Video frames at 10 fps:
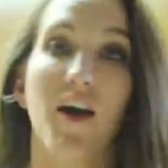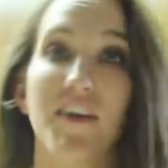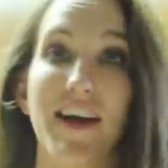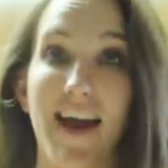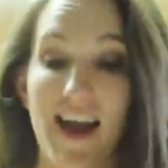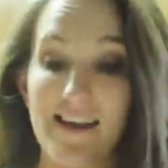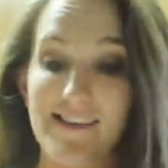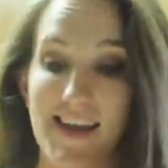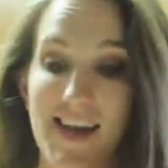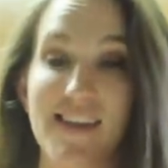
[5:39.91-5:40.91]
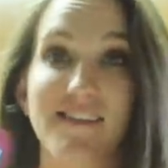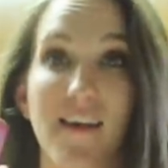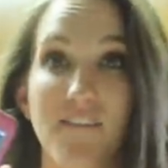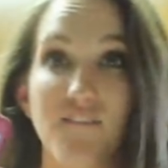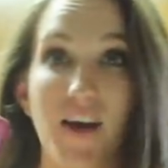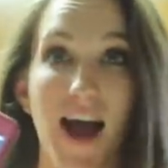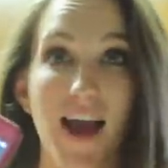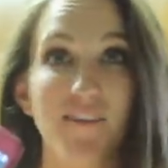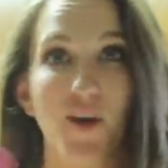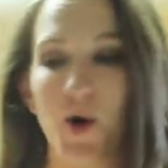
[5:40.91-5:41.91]
Alright guys, it is
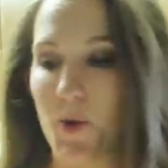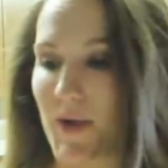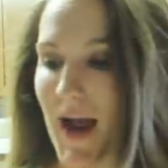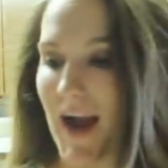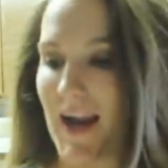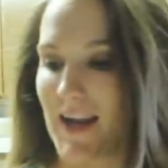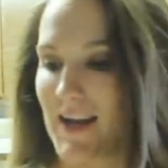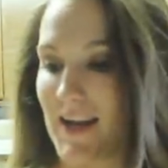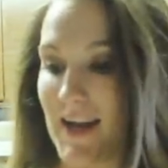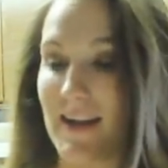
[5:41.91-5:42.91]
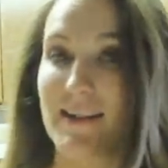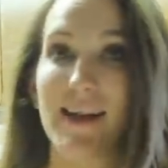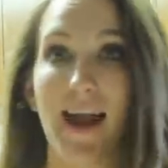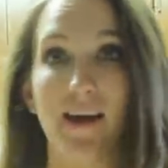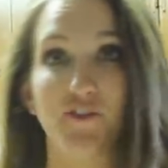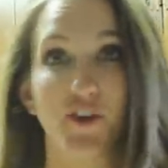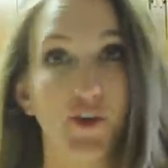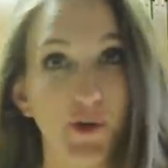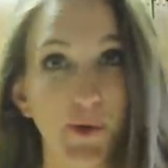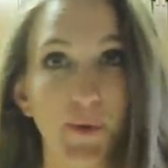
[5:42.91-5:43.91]
five oh nine in the
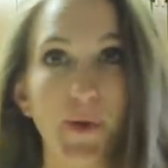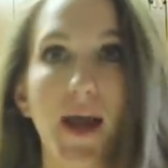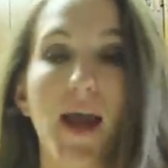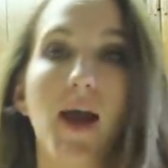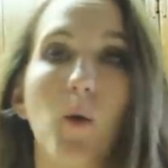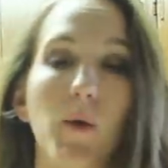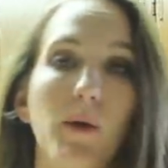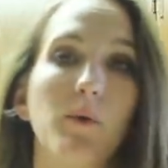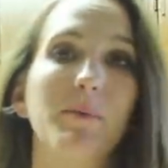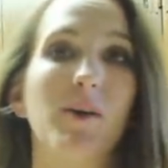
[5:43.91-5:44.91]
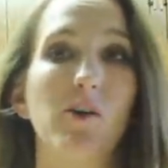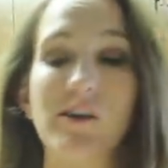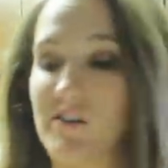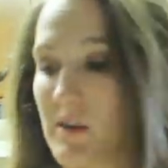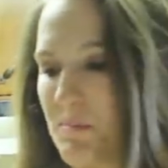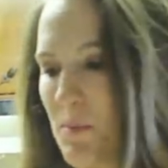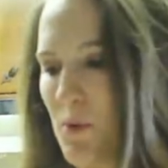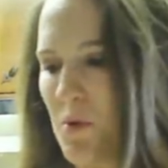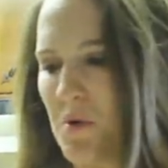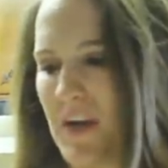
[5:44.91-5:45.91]
afternoon. We will be going to the
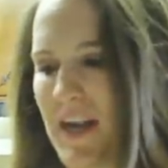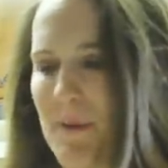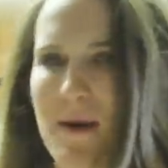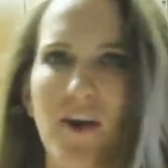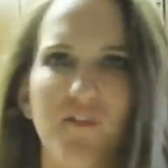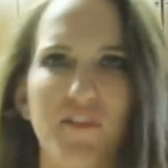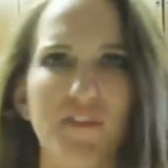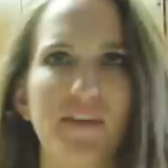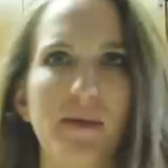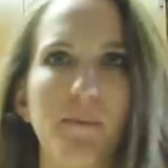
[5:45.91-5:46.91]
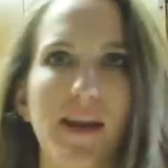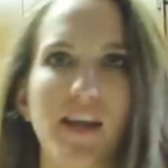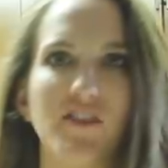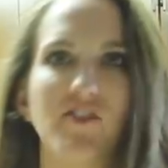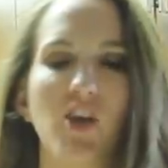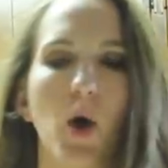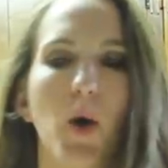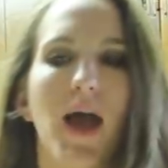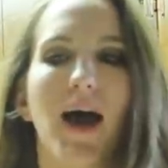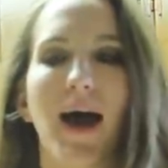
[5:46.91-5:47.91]
pool in about fifty minutes.
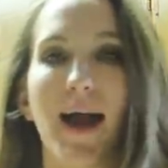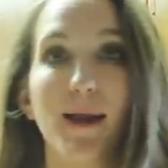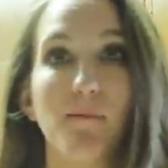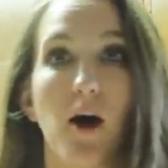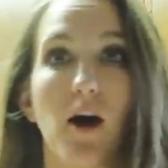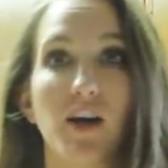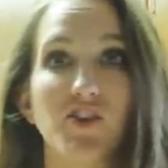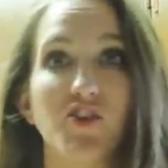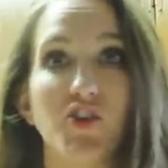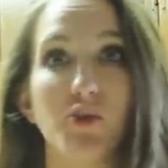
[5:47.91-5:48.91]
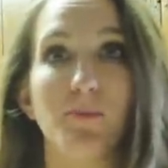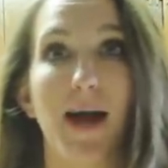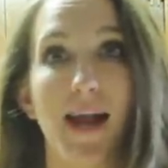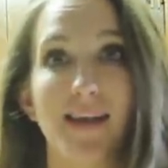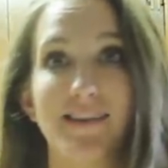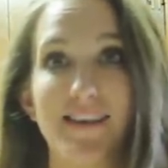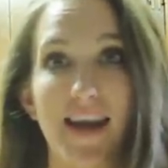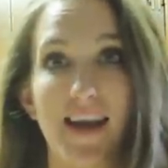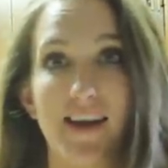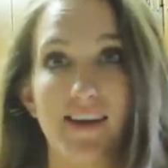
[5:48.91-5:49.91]
So I am on to my
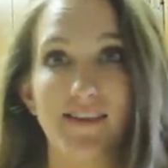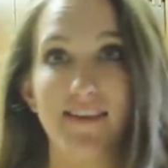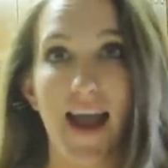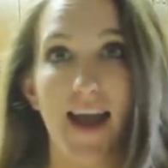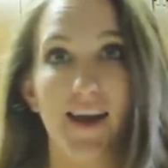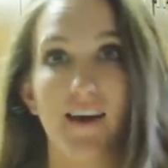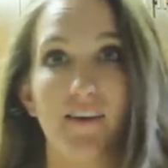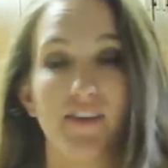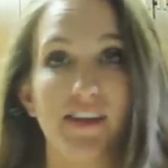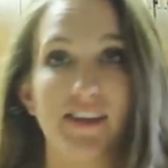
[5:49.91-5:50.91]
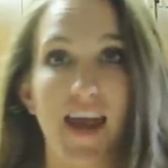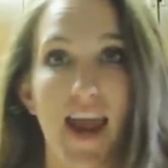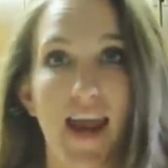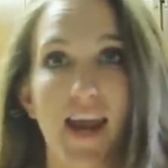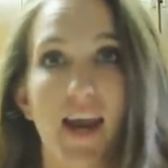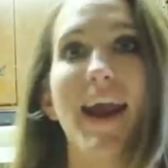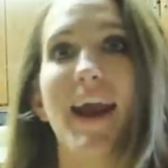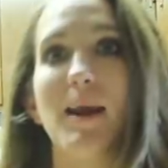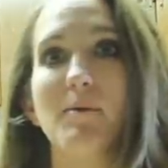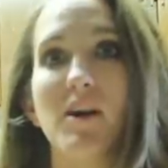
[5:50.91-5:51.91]
second snack of the day,
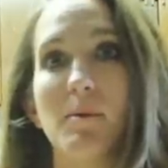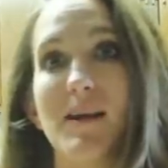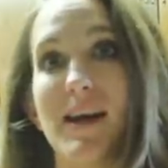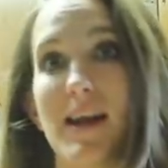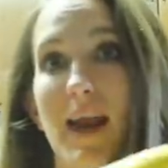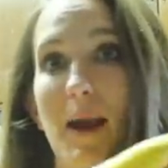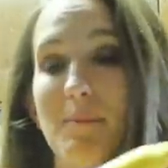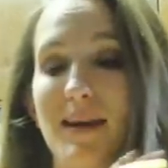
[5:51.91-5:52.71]
and I'm going to be eating a